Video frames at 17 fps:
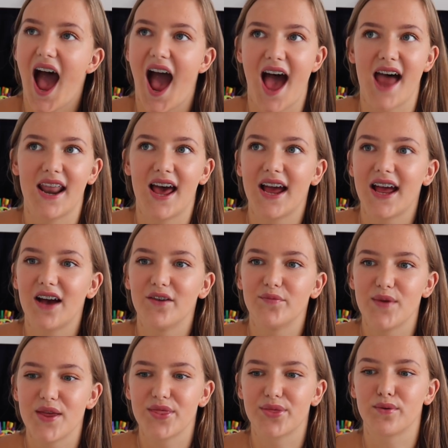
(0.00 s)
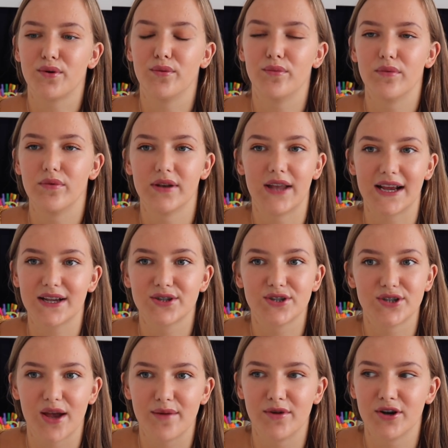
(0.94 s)
and I have been through like
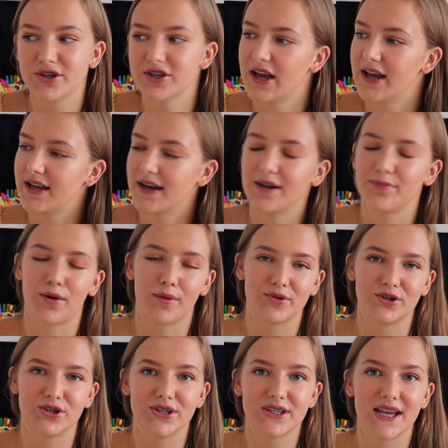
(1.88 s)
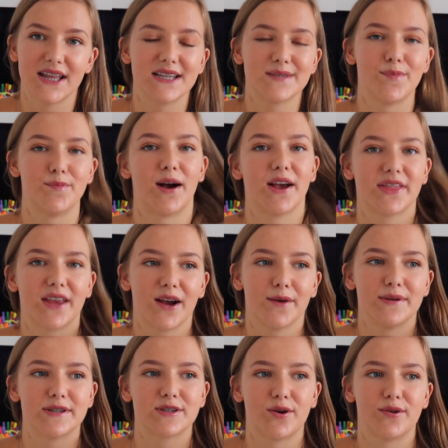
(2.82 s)
so much. Like I probably shouldn't say this, but my
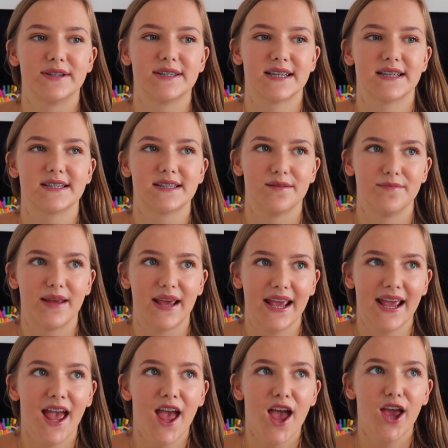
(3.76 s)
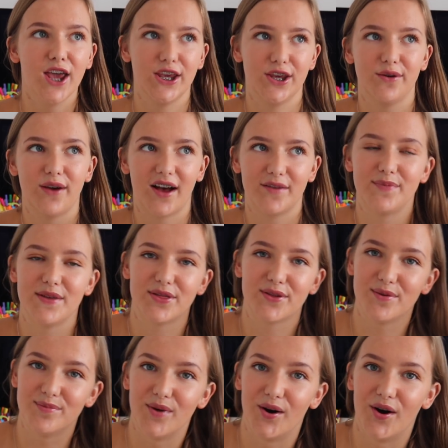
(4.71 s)
therapist always says to me, you have been
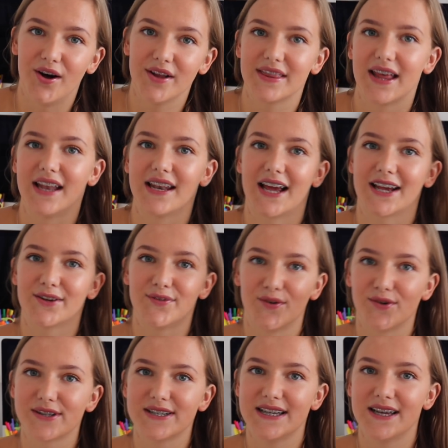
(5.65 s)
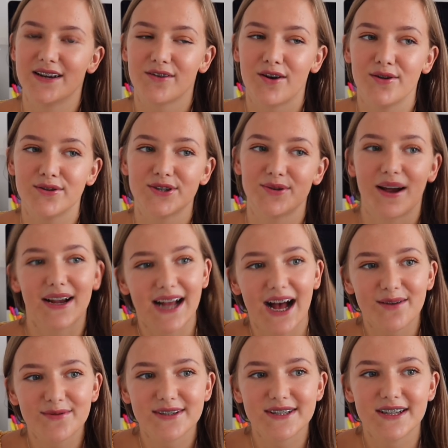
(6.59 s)
through more than like 40-year-olds who I
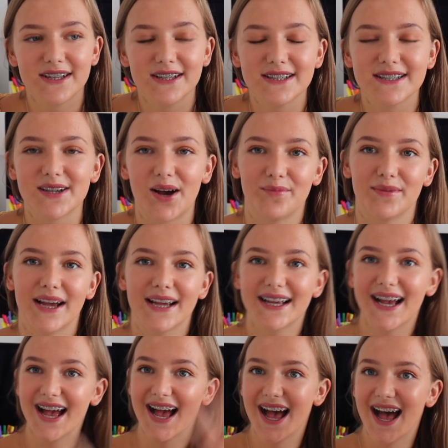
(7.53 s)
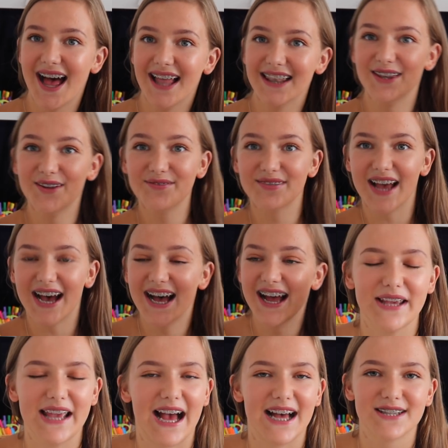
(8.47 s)
counsel, so I'm like, haha, I love
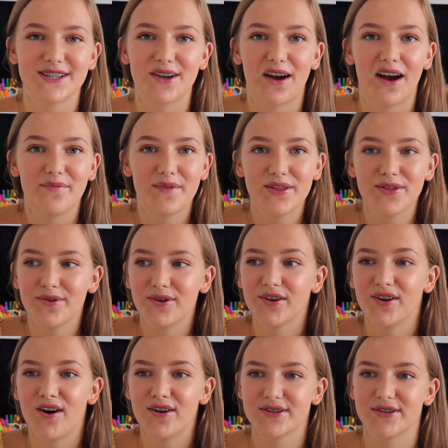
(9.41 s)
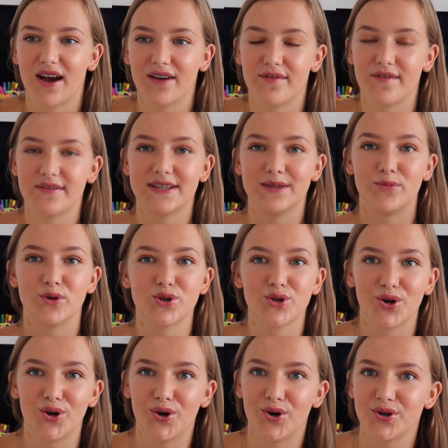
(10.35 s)
that. But yeah, so I've been through a lot, so I've obviously
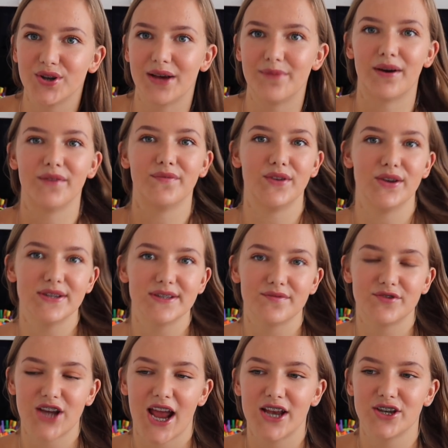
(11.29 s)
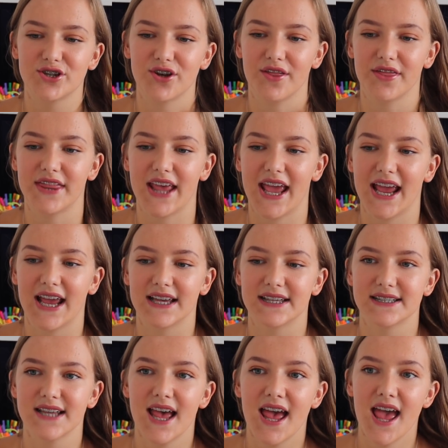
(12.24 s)
matured, like my views have changed on
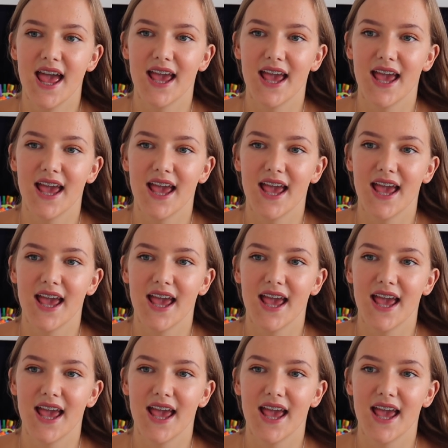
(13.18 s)
things,